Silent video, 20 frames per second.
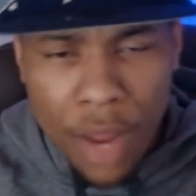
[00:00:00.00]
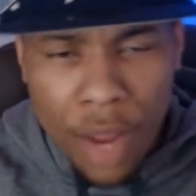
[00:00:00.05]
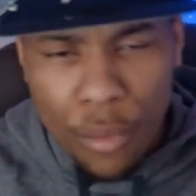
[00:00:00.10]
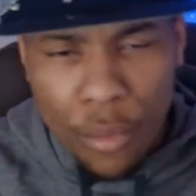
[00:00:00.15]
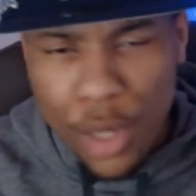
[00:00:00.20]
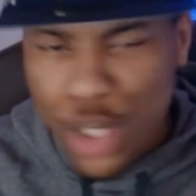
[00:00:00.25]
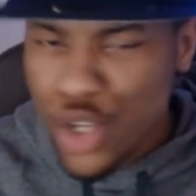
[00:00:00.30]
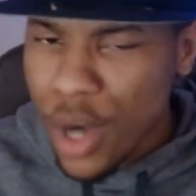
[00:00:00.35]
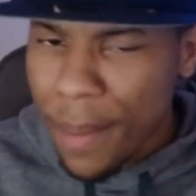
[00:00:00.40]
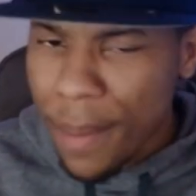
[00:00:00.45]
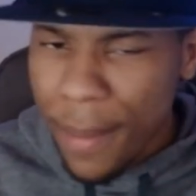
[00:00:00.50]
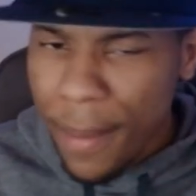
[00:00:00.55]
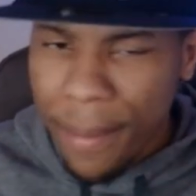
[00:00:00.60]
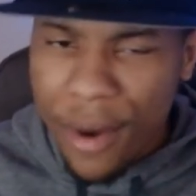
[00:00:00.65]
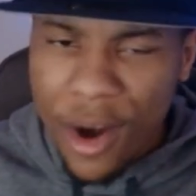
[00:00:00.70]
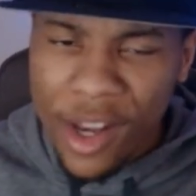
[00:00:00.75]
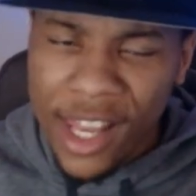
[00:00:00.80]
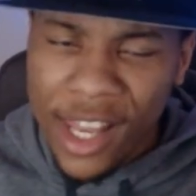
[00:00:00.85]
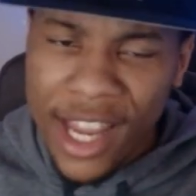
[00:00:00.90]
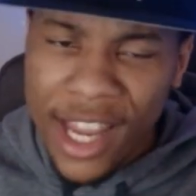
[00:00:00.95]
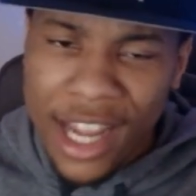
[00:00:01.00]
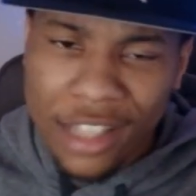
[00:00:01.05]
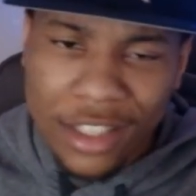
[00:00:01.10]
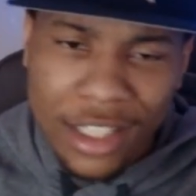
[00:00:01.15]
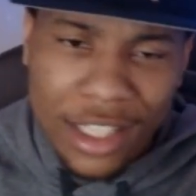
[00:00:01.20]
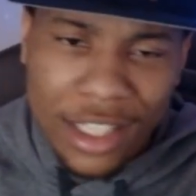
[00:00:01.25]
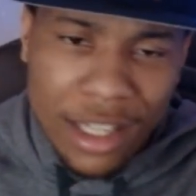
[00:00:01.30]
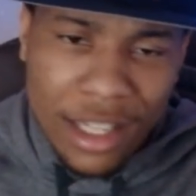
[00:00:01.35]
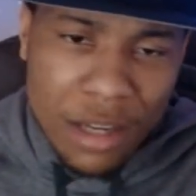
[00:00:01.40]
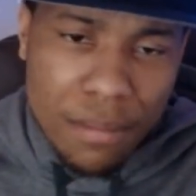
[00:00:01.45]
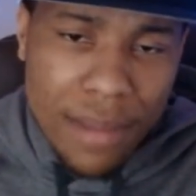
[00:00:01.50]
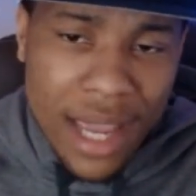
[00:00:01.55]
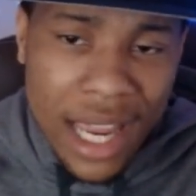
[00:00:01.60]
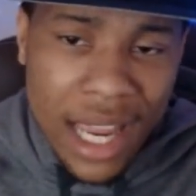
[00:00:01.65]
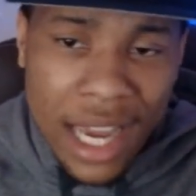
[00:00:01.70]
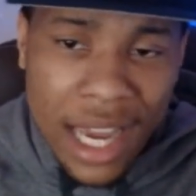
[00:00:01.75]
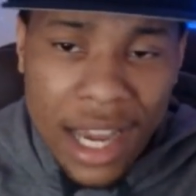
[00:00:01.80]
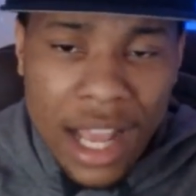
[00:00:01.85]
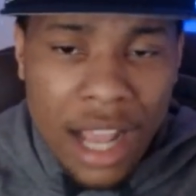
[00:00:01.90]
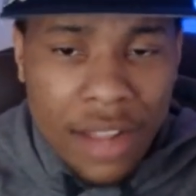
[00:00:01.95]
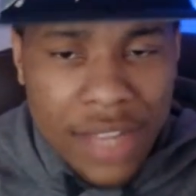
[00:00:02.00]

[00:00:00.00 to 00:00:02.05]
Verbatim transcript: We drop a parlay at the end, man.